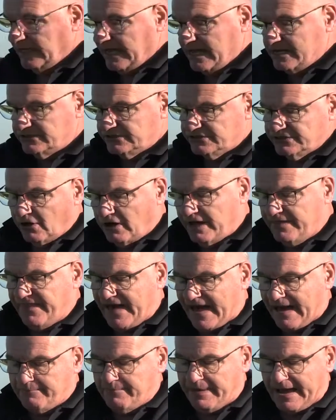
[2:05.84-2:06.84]
Inside
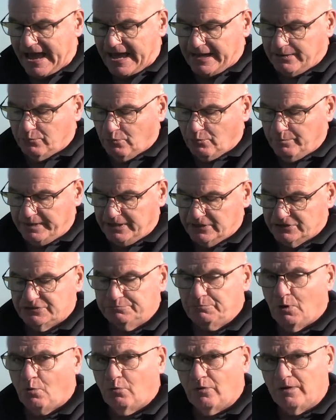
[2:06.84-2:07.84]
that bag will be a
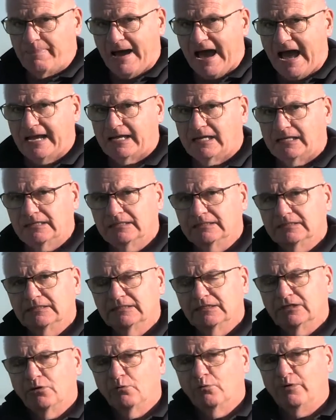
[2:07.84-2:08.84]
smaller bag
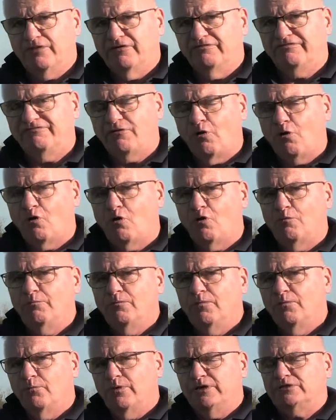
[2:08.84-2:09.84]
with a
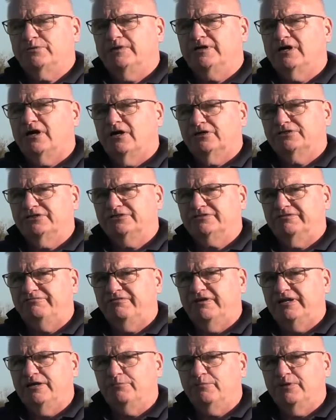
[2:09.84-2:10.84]
form which we'd ask you to
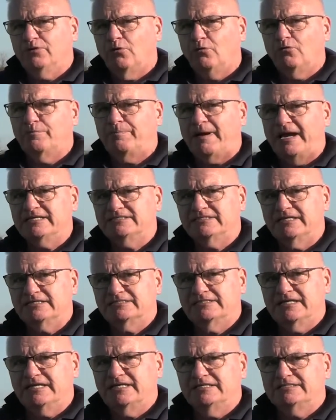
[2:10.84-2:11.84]
fill in with all the
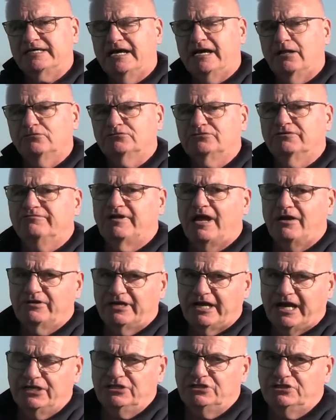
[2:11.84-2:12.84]
basic details of
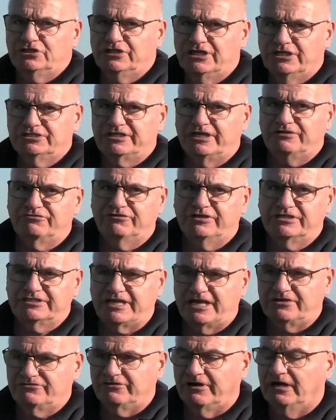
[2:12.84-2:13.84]
location, etc,
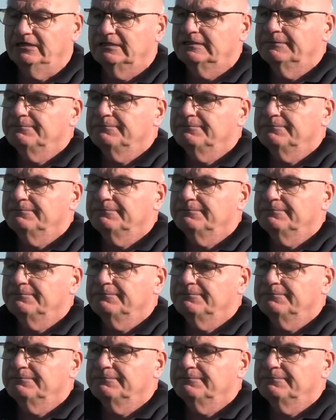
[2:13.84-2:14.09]
etc.